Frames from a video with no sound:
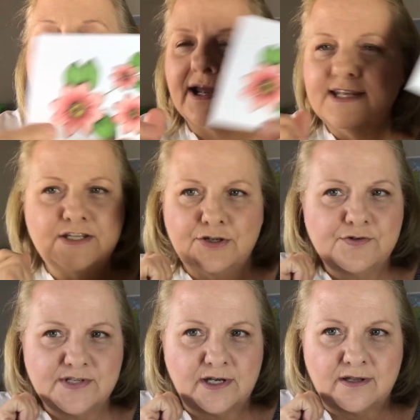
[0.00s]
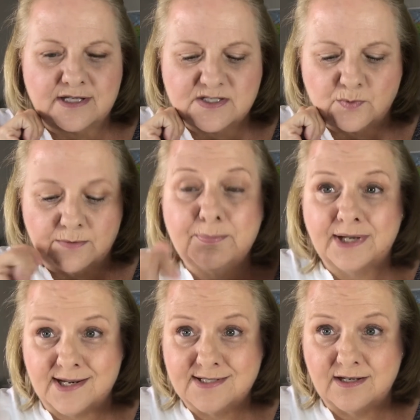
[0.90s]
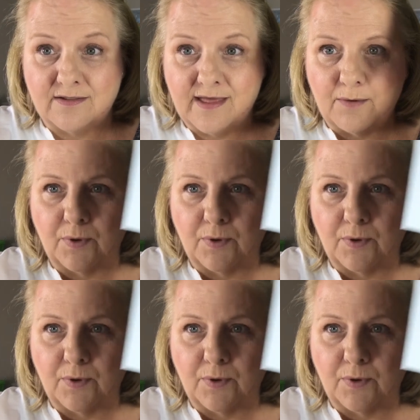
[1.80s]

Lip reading: Now I didn't use it on this one, but I did on that